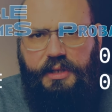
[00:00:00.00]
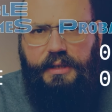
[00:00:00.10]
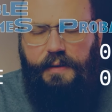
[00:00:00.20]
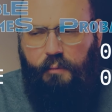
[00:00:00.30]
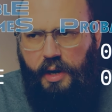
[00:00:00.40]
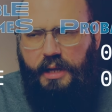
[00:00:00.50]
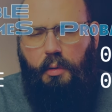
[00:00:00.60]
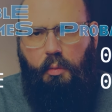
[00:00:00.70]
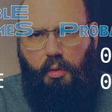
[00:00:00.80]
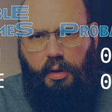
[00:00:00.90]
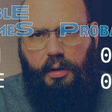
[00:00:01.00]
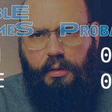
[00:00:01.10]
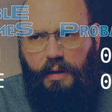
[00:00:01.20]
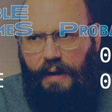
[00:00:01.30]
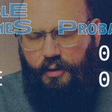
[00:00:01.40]
chance of winning a war
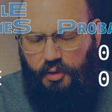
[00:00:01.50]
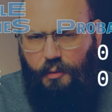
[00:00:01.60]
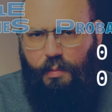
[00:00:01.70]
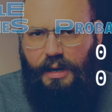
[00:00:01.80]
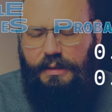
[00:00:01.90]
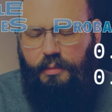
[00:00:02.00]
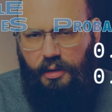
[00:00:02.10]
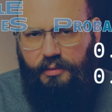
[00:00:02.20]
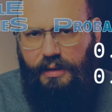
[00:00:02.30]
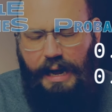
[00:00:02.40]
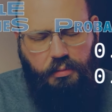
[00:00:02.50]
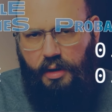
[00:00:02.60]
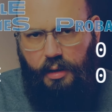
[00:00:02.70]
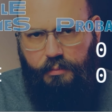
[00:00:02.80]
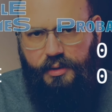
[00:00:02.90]
and there's two possible
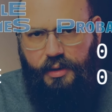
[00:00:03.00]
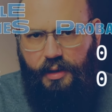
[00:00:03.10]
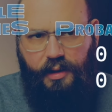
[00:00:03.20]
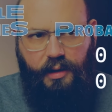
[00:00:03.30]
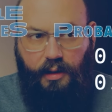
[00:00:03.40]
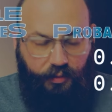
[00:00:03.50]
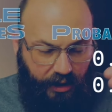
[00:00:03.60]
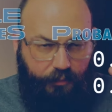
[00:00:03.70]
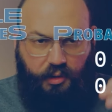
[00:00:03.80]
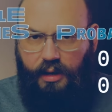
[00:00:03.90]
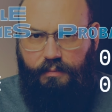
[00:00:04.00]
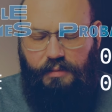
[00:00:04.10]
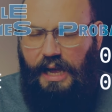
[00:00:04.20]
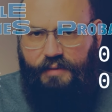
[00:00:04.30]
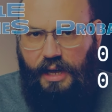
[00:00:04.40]
outcomes, then I'm gonna,
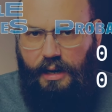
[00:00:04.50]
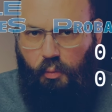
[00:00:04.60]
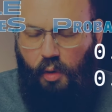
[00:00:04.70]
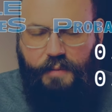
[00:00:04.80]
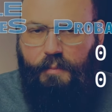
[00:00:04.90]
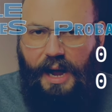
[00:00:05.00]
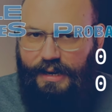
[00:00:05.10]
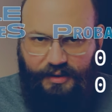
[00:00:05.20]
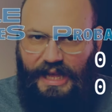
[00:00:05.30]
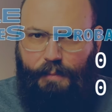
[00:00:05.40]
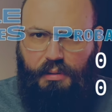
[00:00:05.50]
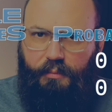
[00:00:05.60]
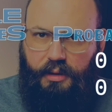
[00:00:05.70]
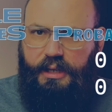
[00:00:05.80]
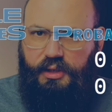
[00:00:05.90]
I've got a one minus that
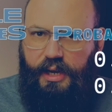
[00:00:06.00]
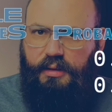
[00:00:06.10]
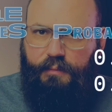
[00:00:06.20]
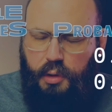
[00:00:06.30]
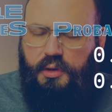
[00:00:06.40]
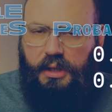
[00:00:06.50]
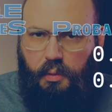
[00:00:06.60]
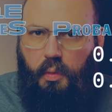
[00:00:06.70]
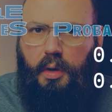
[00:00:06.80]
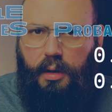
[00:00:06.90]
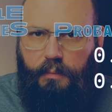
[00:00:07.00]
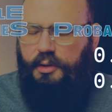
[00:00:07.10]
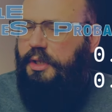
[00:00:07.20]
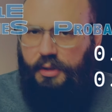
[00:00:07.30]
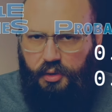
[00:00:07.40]
probability chance of losing the war.
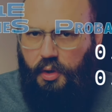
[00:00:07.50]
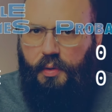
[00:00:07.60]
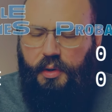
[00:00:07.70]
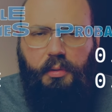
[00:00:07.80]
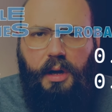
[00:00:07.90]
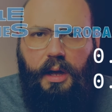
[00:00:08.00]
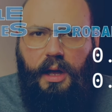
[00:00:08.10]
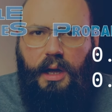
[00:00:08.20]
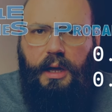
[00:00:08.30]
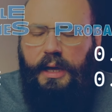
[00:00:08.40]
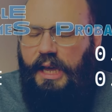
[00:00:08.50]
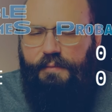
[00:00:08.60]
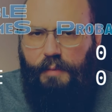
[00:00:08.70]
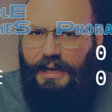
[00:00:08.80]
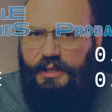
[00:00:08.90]
Just to show you, if my